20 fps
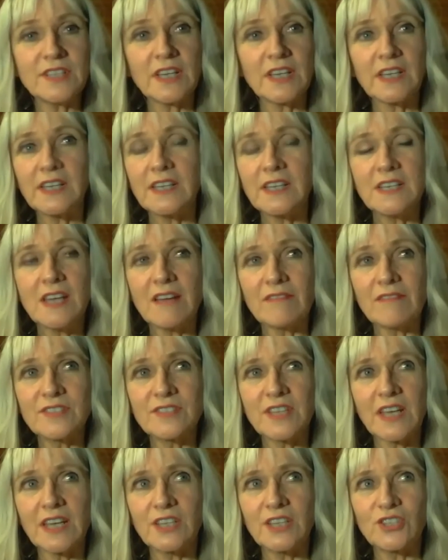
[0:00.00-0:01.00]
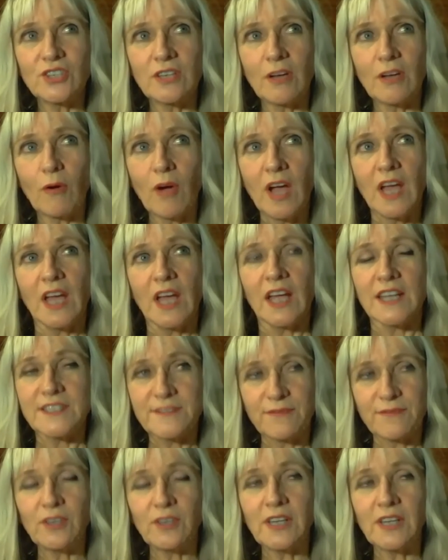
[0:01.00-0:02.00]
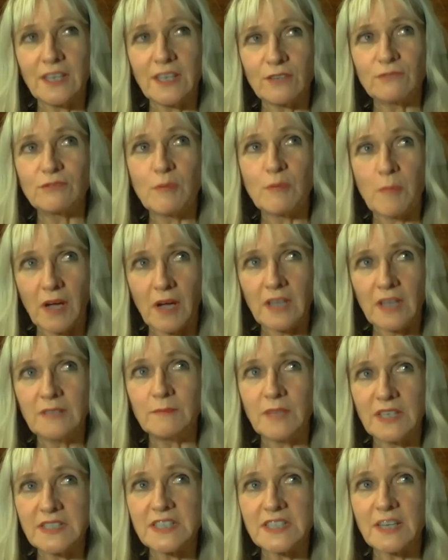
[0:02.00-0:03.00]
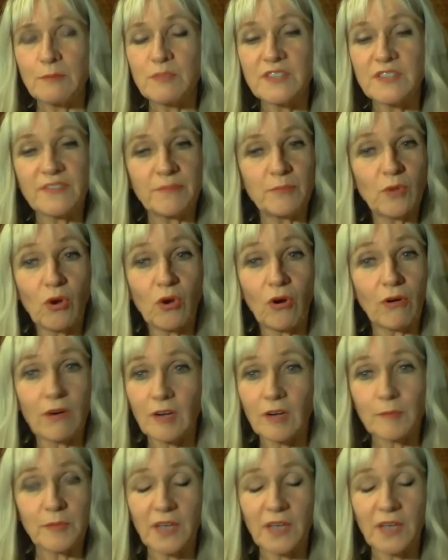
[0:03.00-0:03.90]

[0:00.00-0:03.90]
did. He never did. You know, it's funny you remind me that he was from Cork,